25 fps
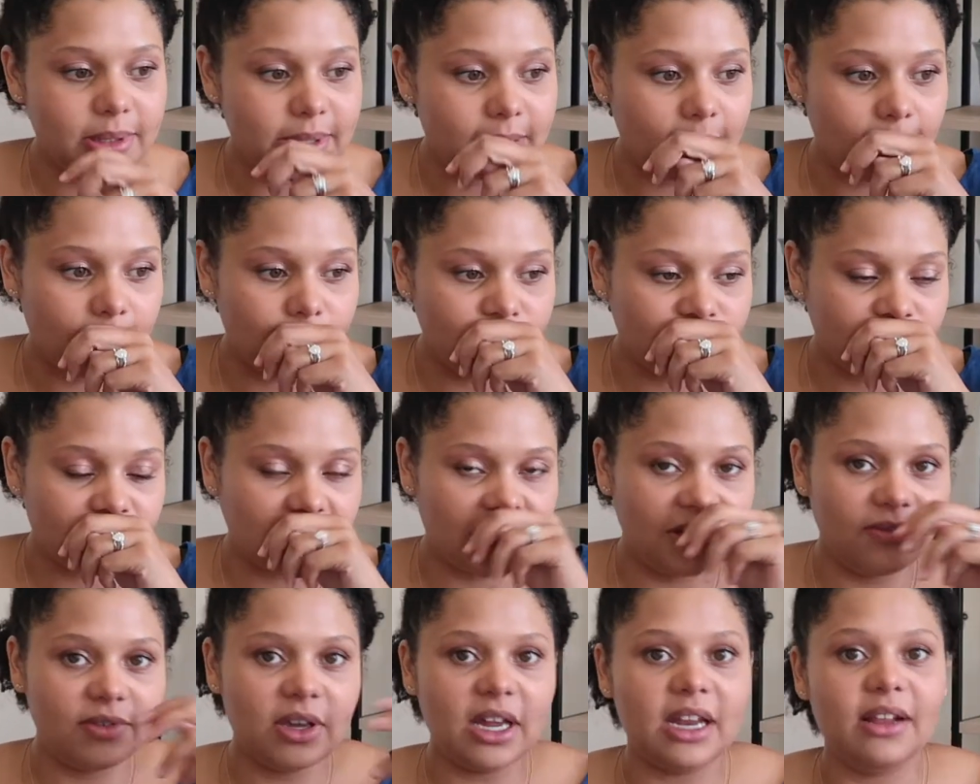So
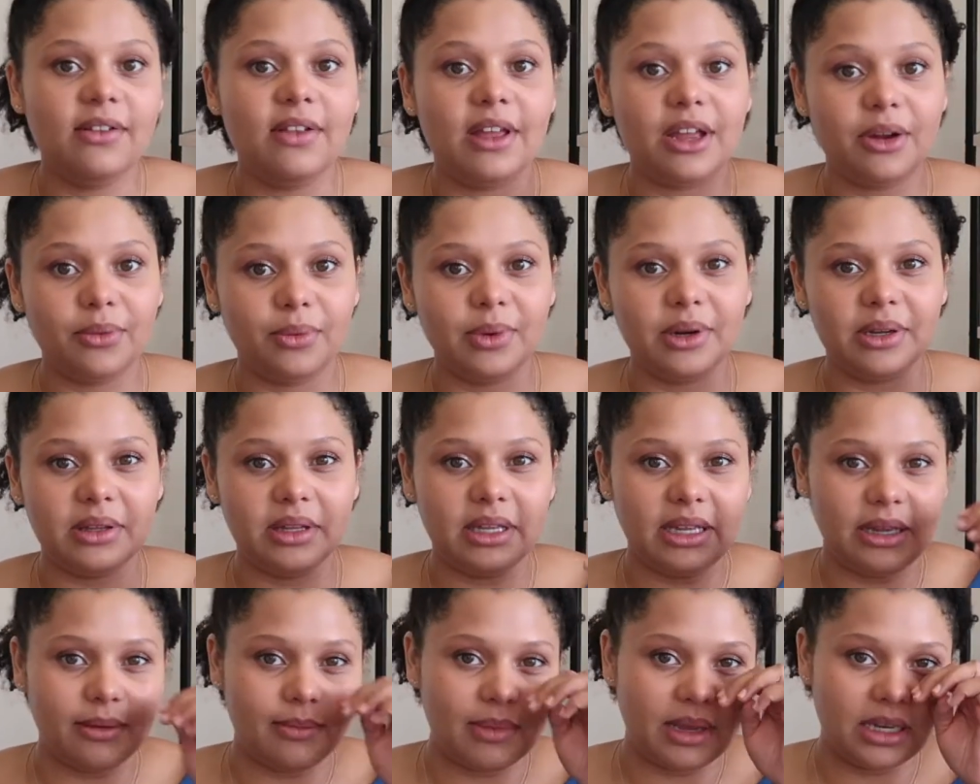you've got to like
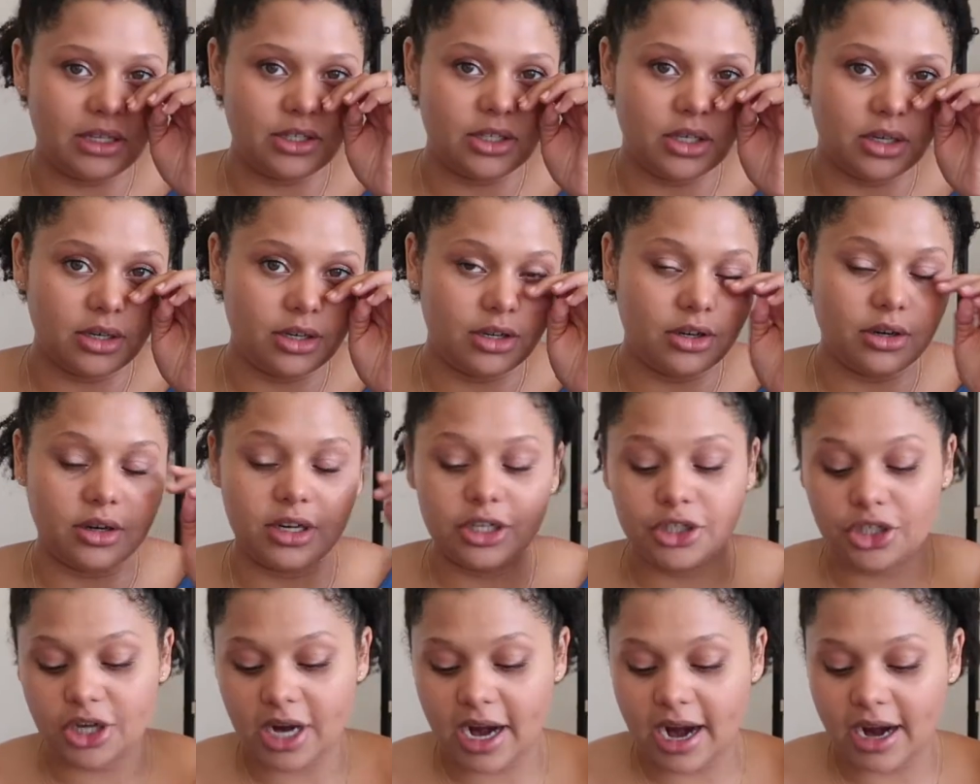really make sure to
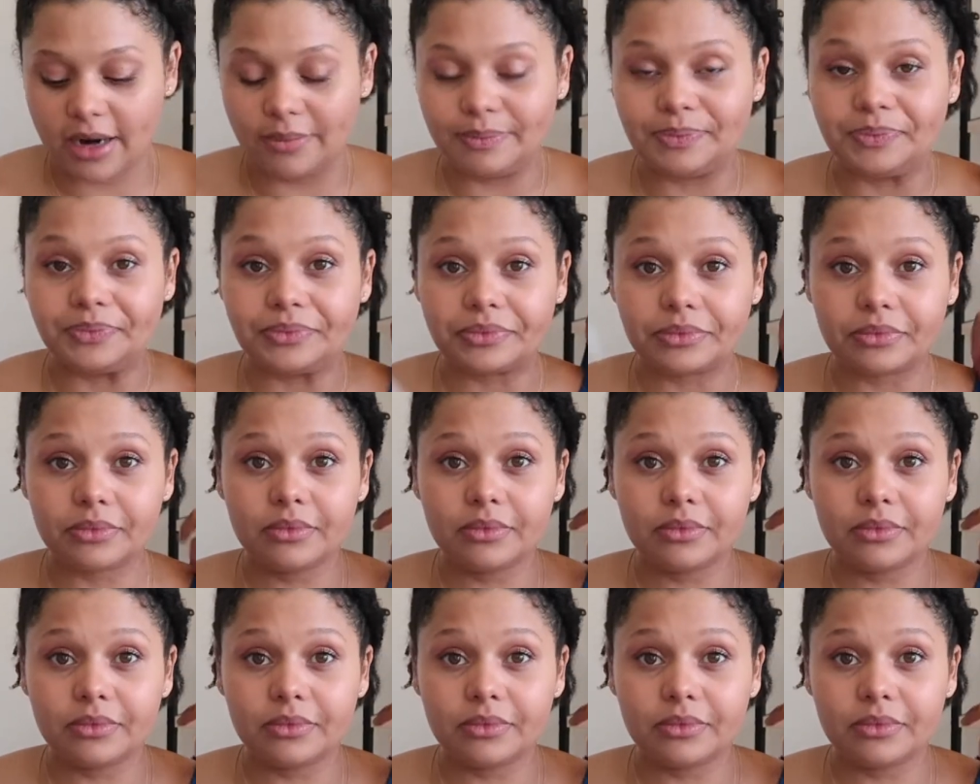nourish your hair.